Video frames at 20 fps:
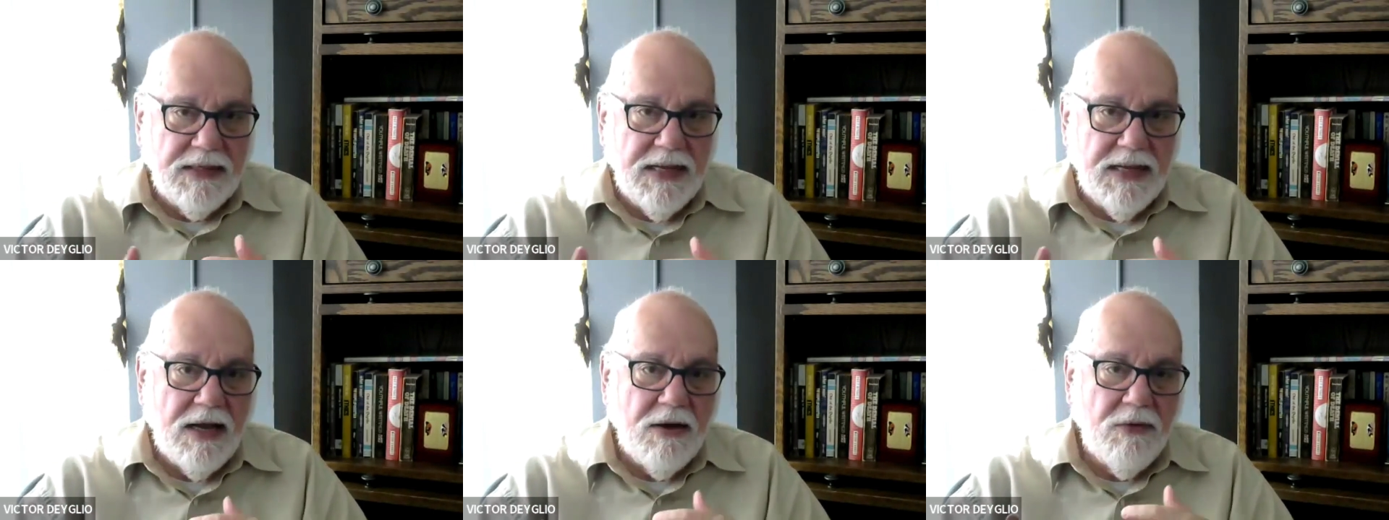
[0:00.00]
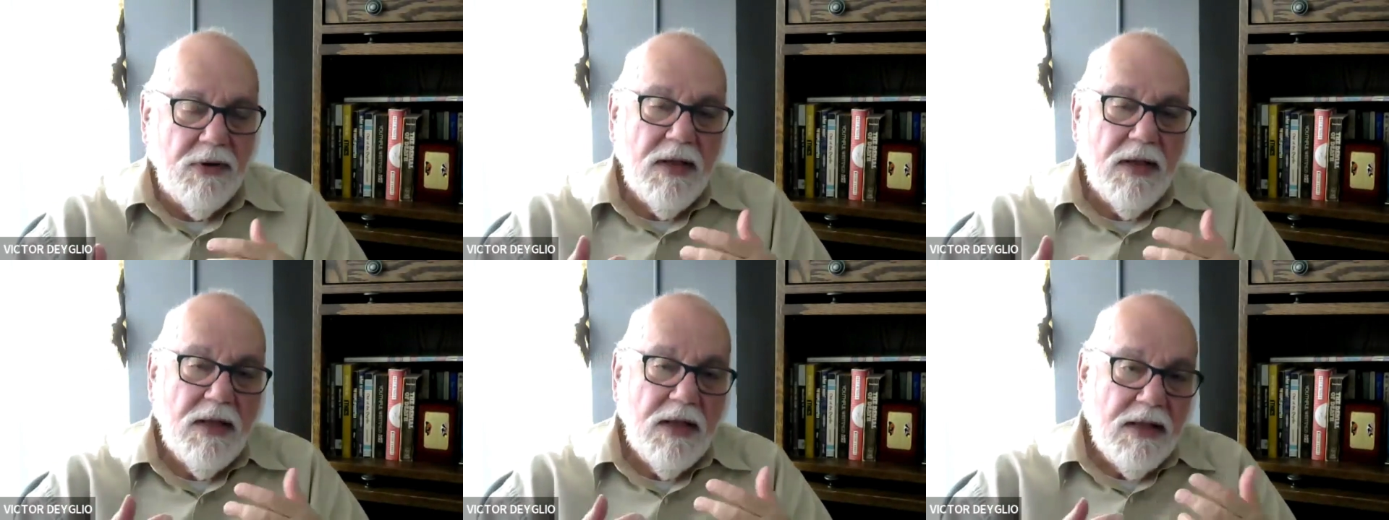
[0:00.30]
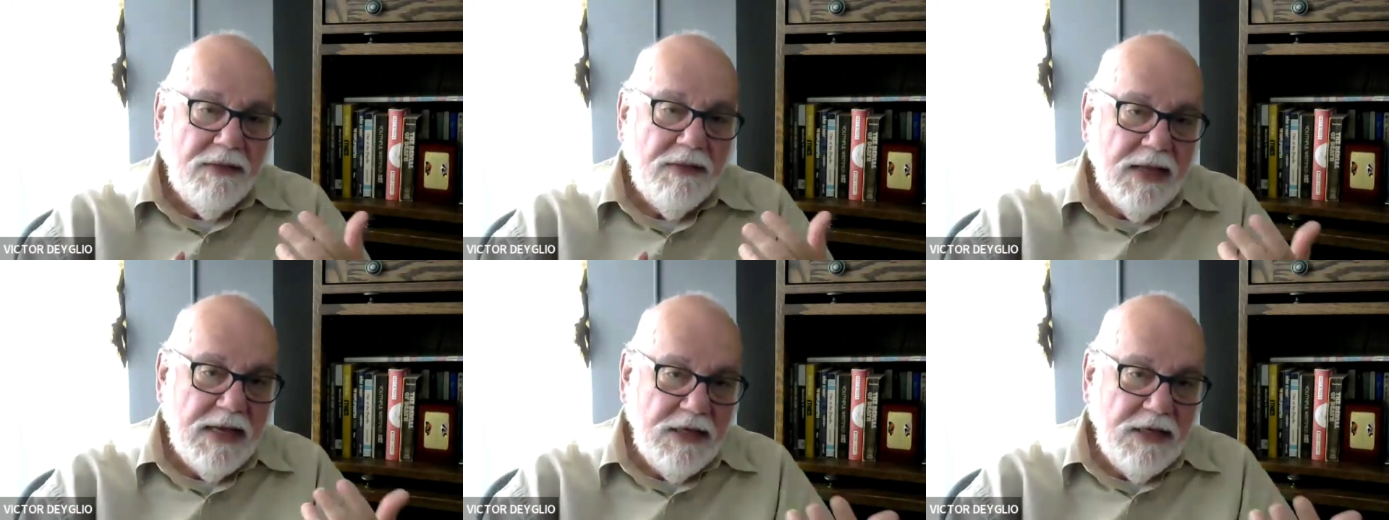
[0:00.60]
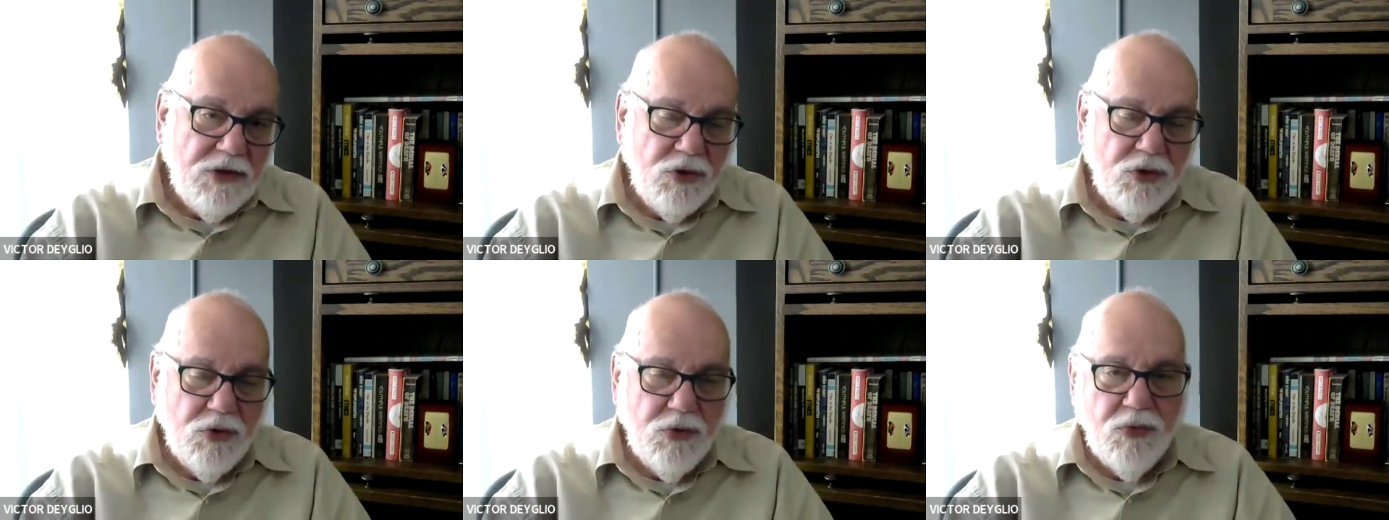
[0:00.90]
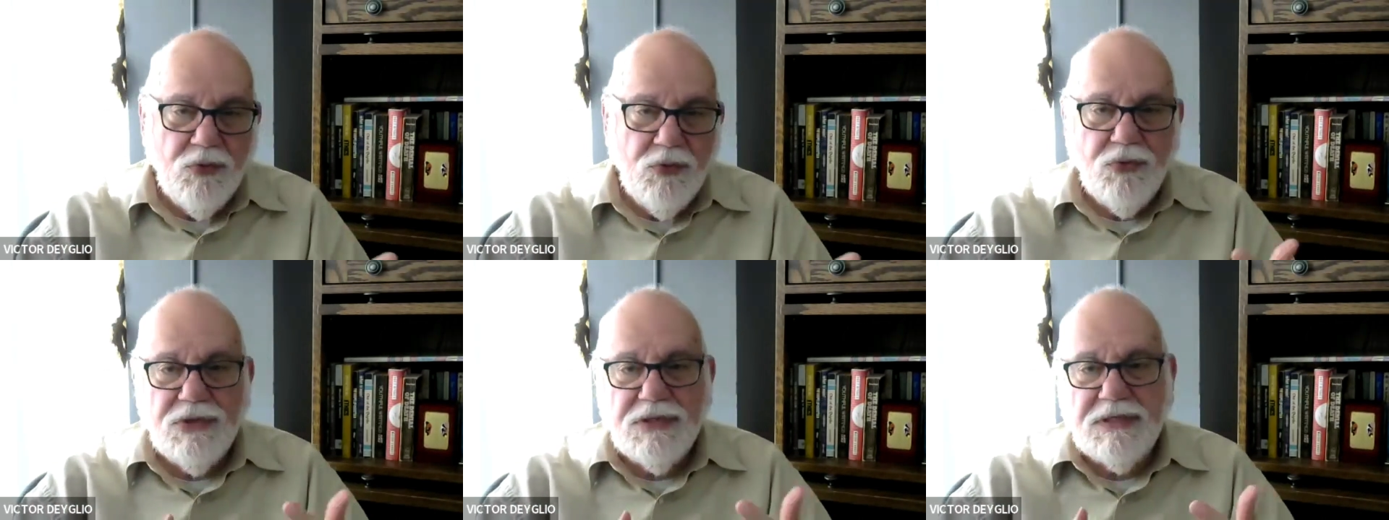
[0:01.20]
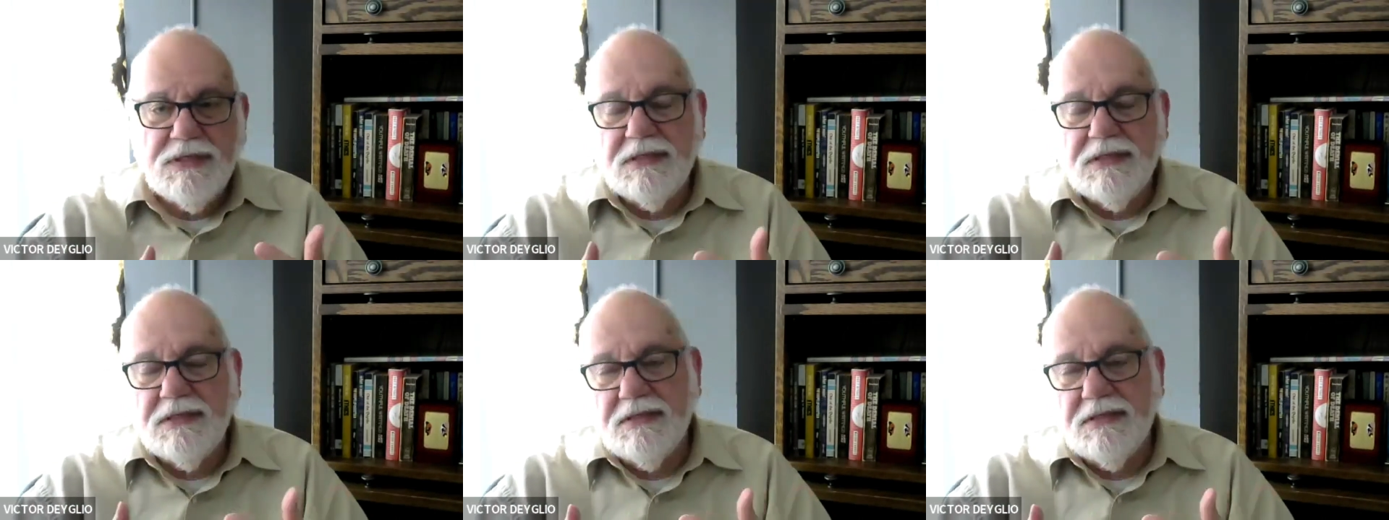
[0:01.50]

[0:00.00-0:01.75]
now, they used